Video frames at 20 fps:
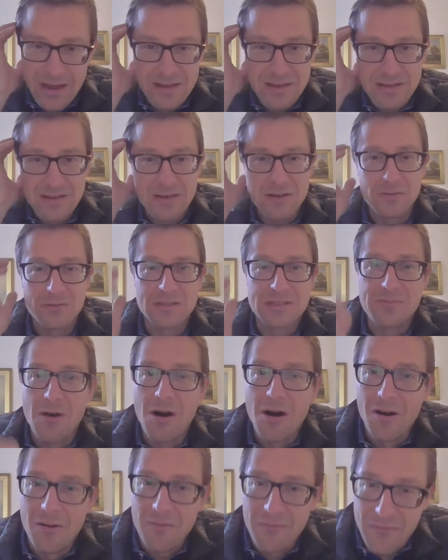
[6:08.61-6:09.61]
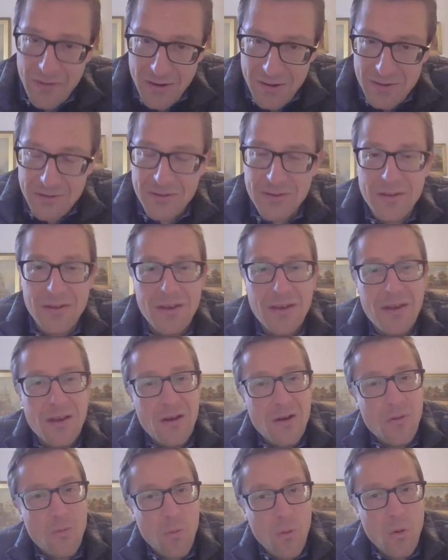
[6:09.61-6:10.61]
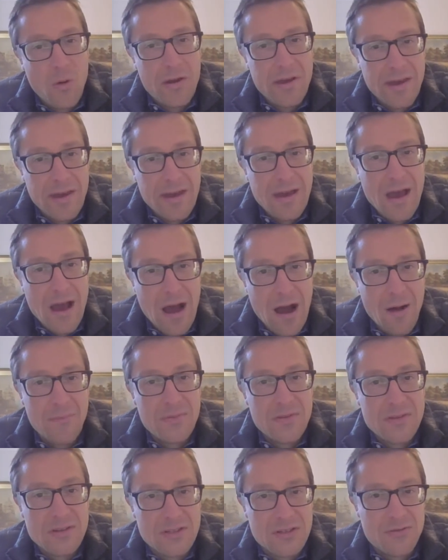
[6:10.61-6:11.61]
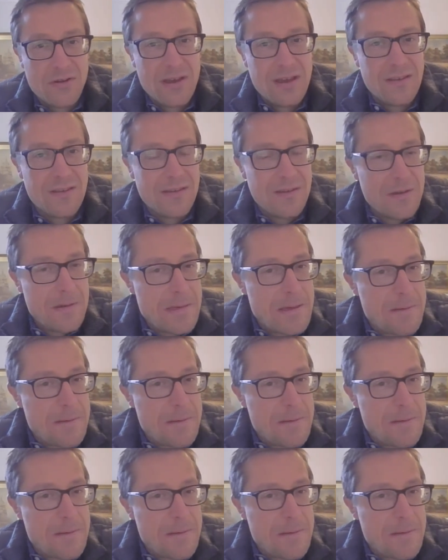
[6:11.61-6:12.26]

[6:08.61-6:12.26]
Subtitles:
into your smartphone, walking up the street,